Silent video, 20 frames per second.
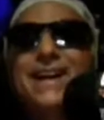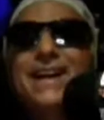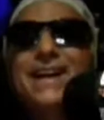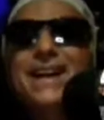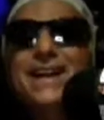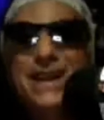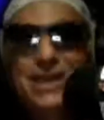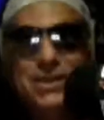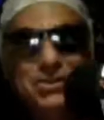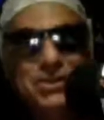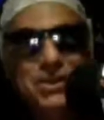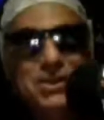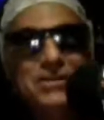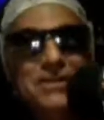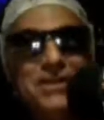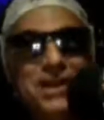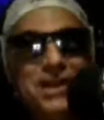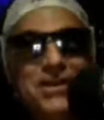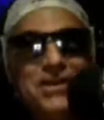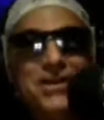That's what I'm
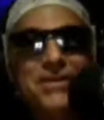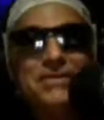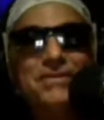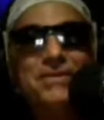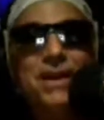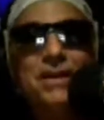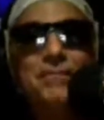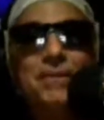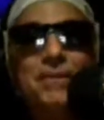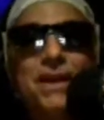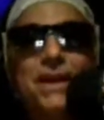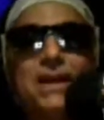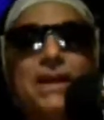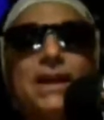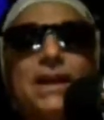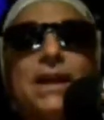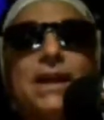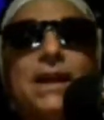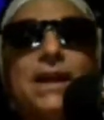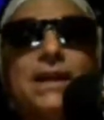talking about, man.
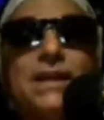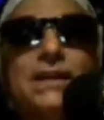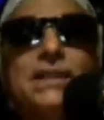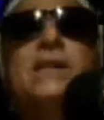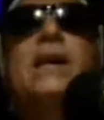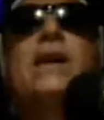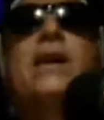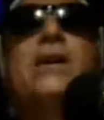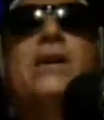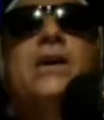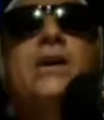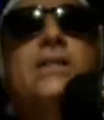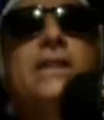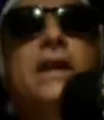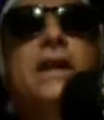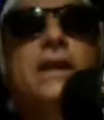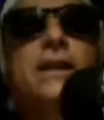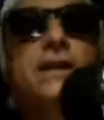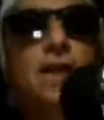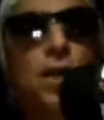It's carrying
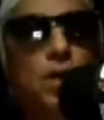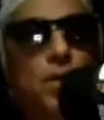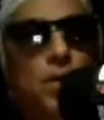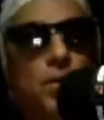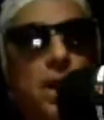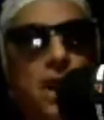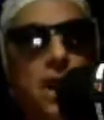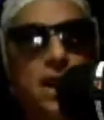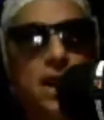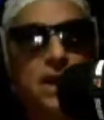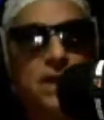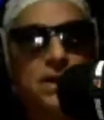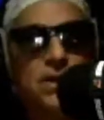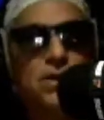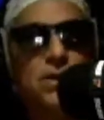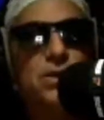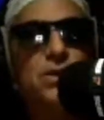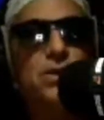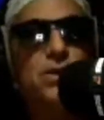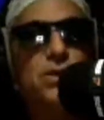that dope
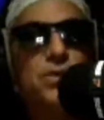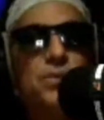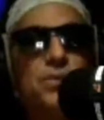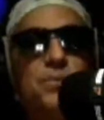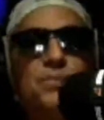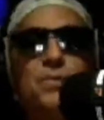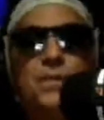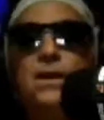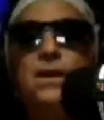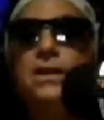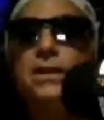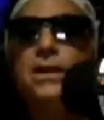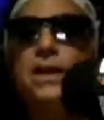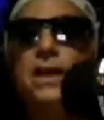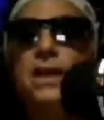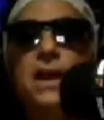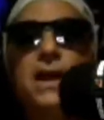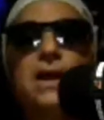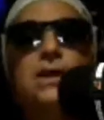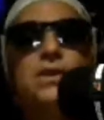attitude. That
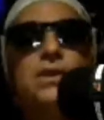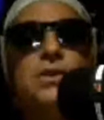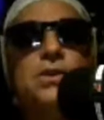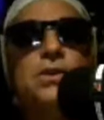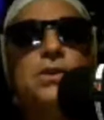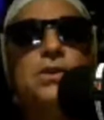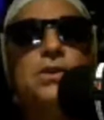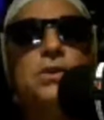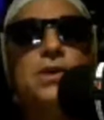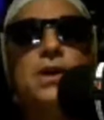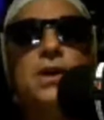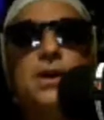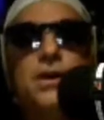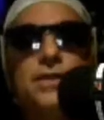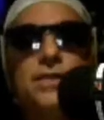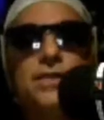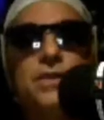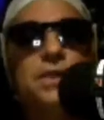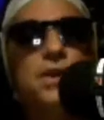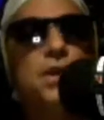attitude
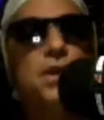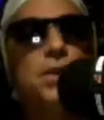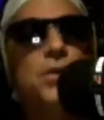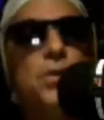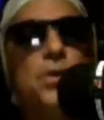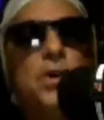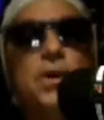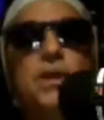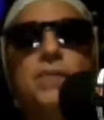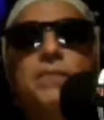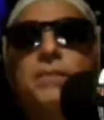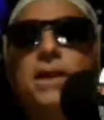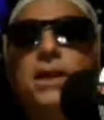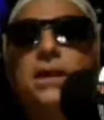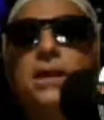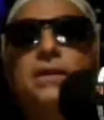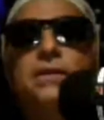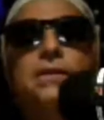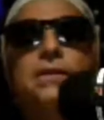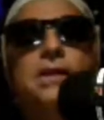of, you know what,
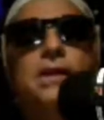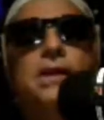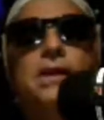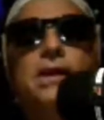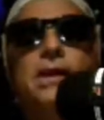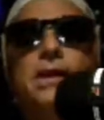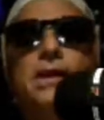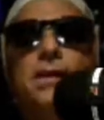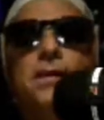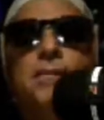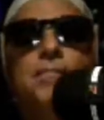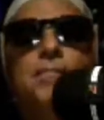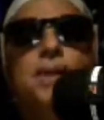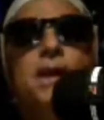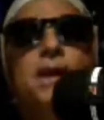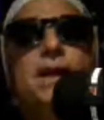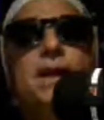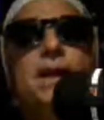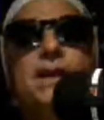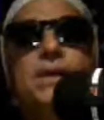man, my
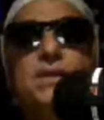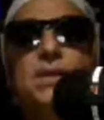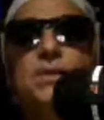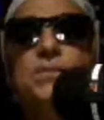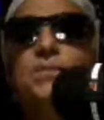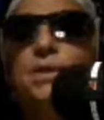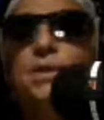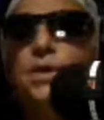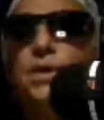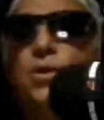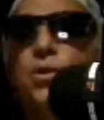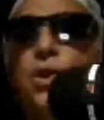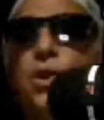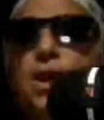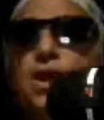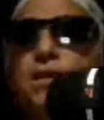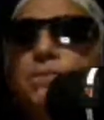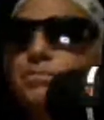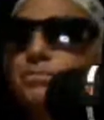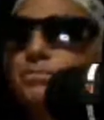day is going to be great.